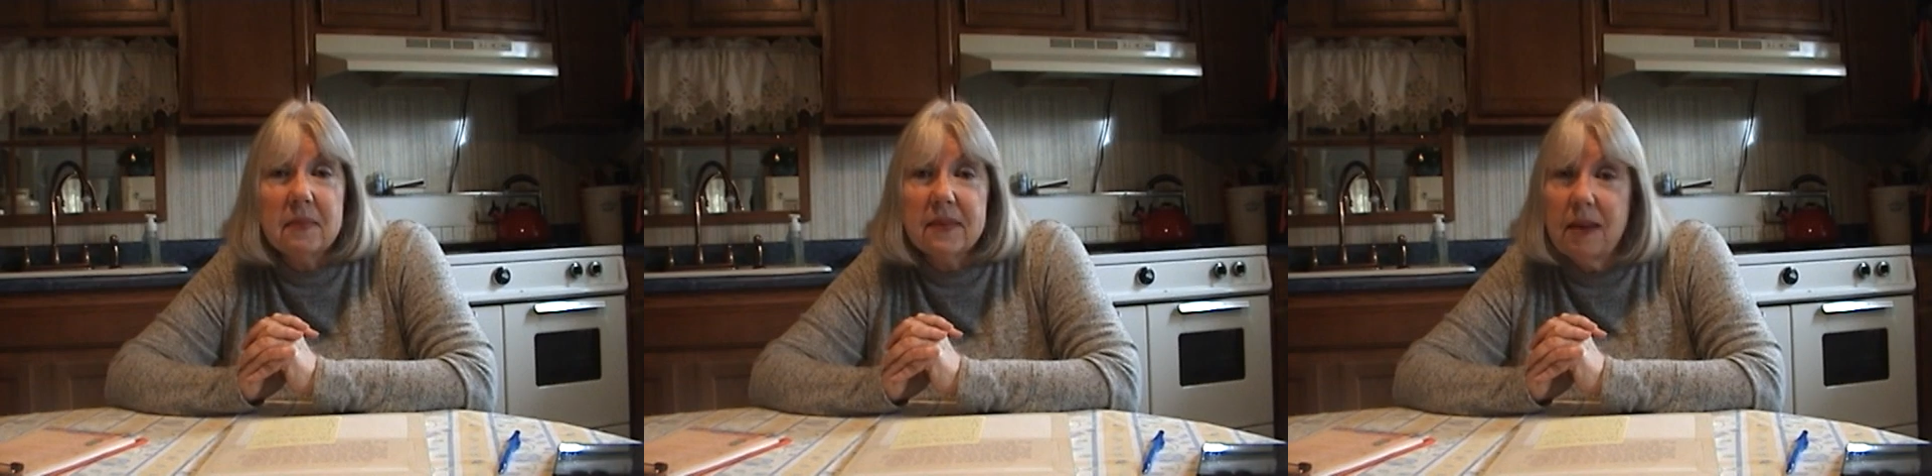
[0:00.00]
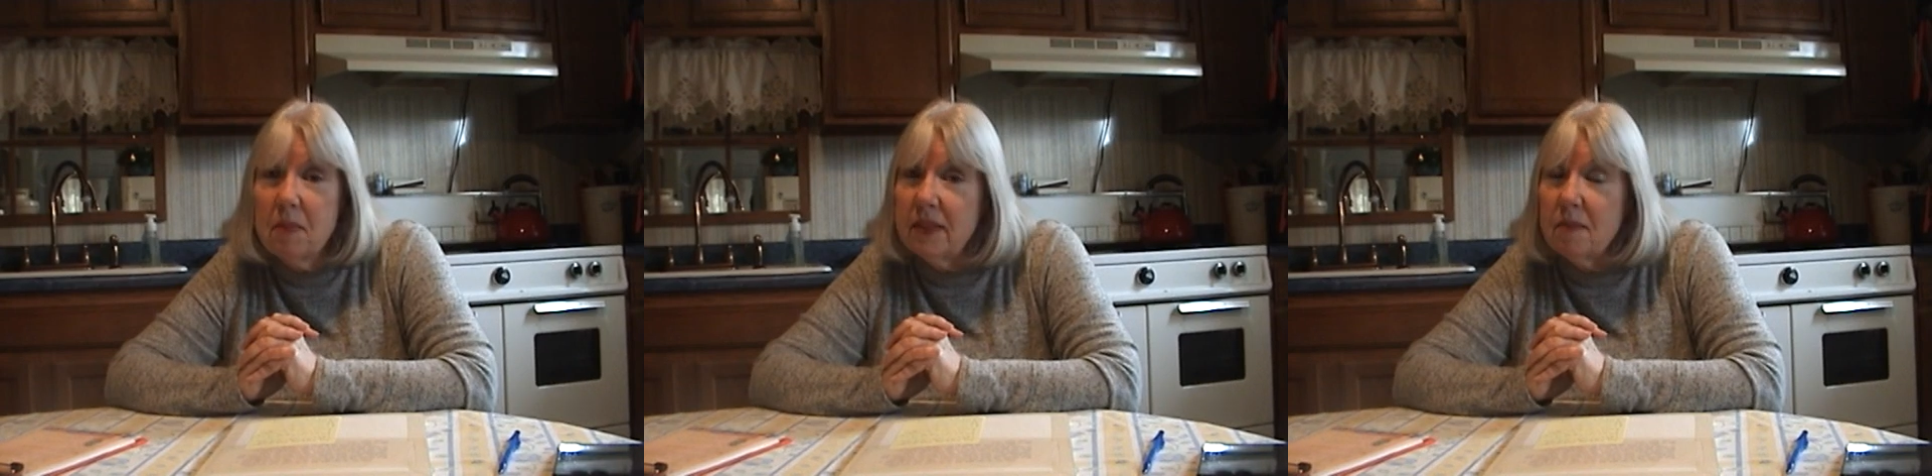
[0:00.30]

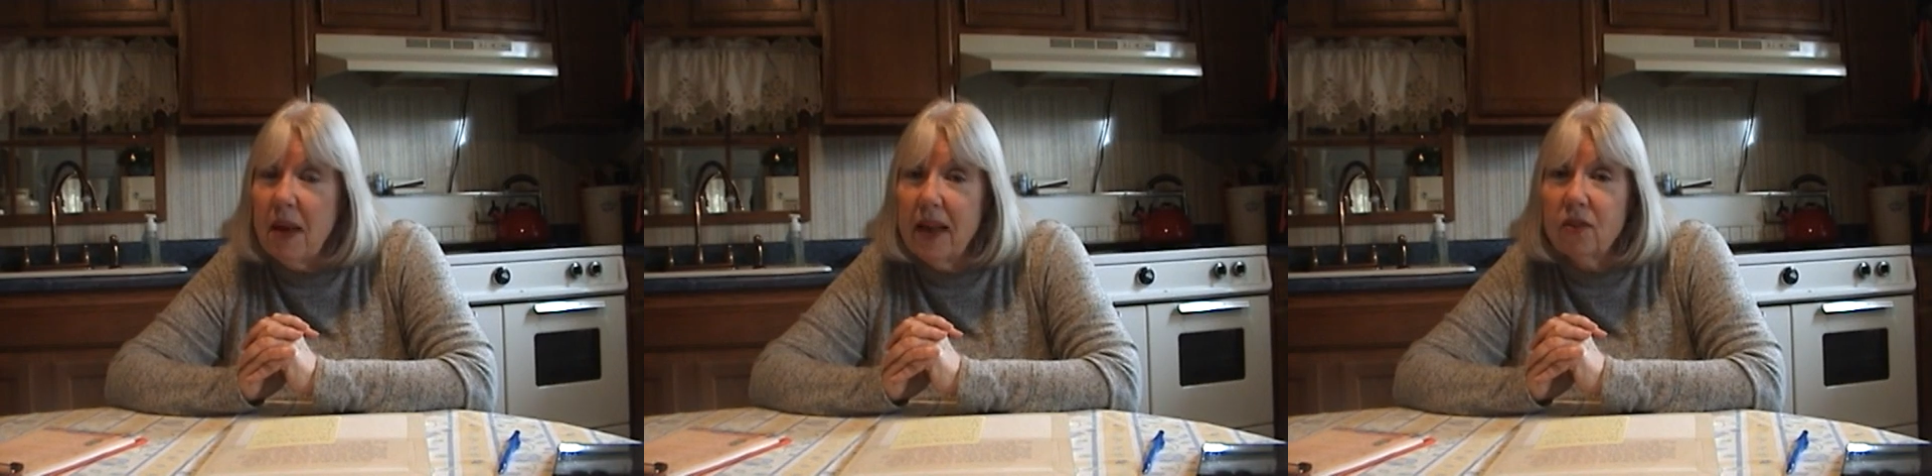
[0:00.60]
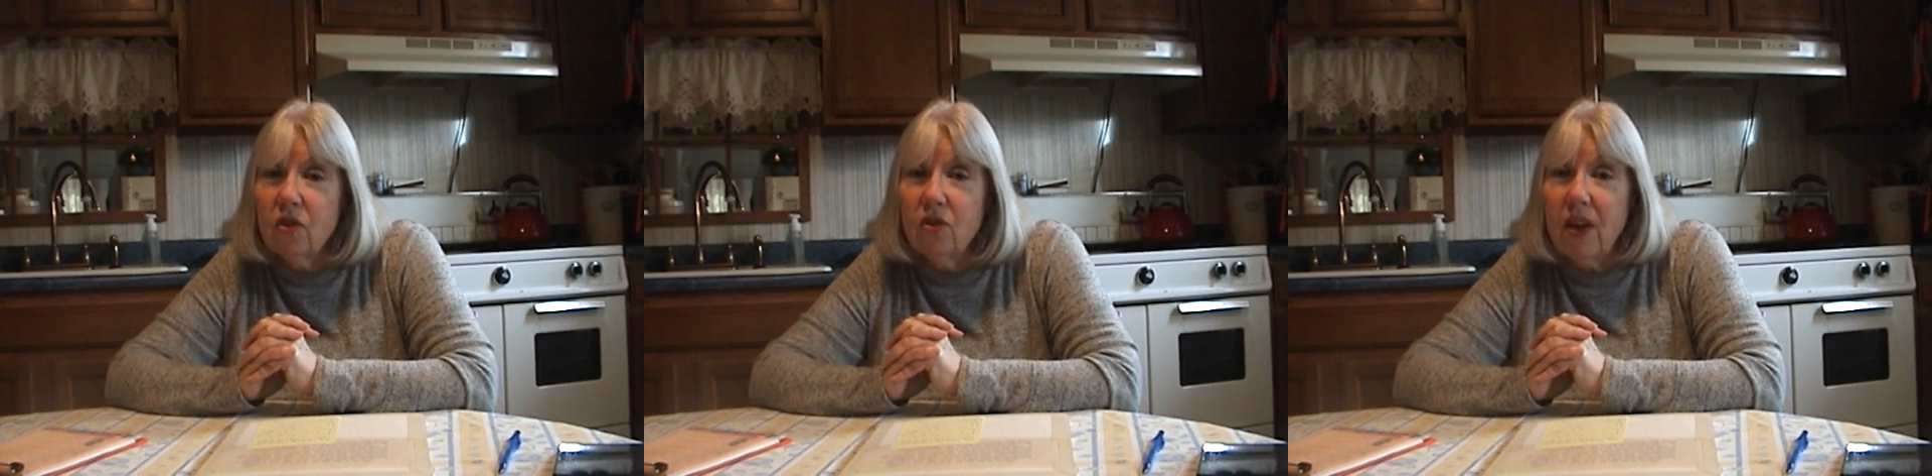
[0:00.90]
send me some
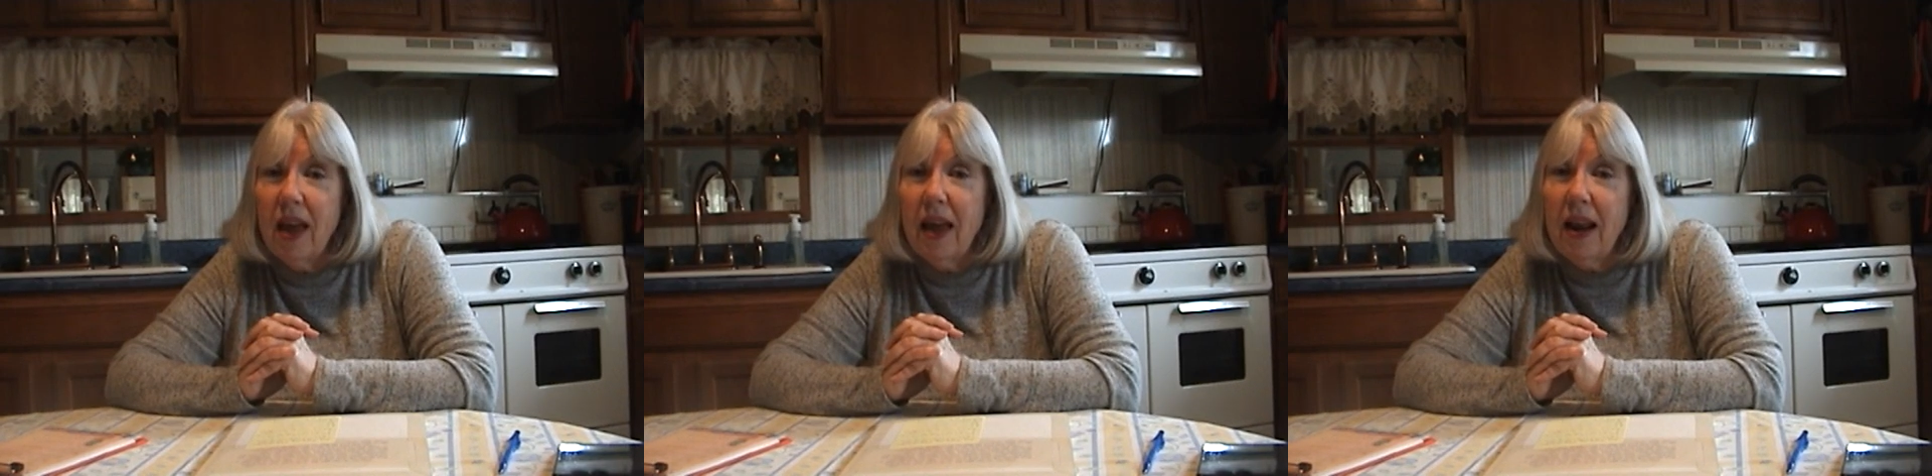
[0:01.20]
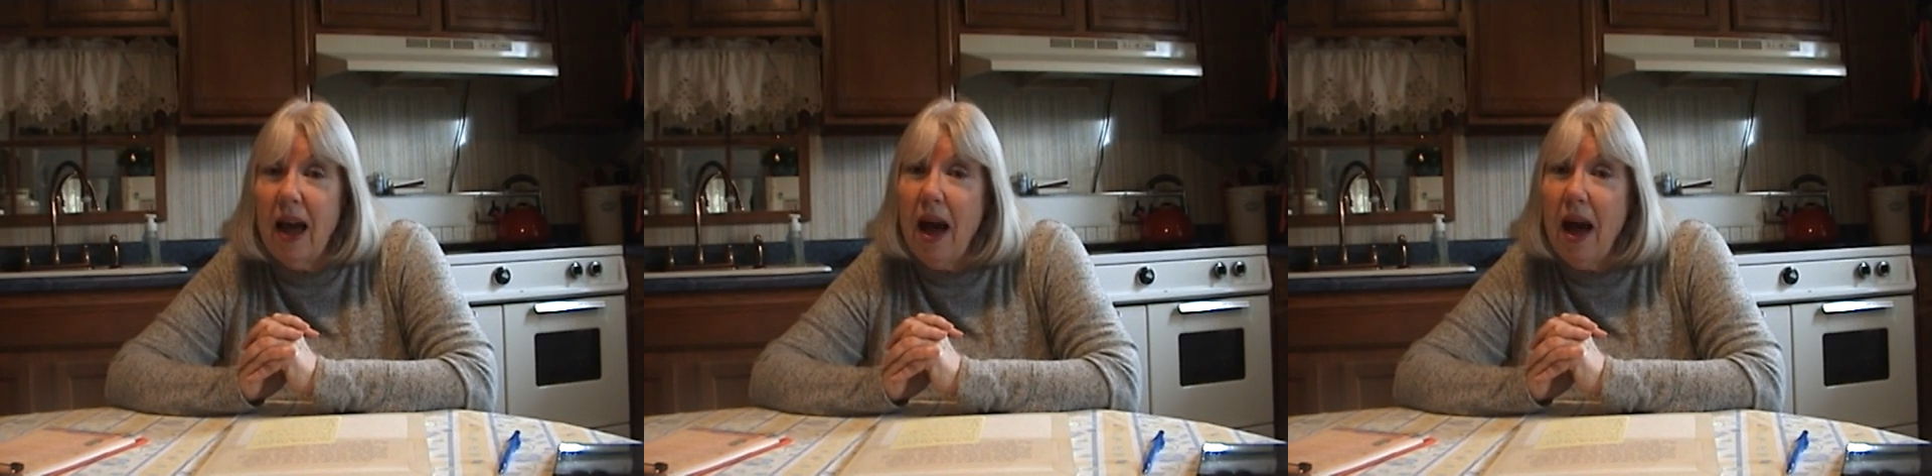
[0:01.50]
answers, and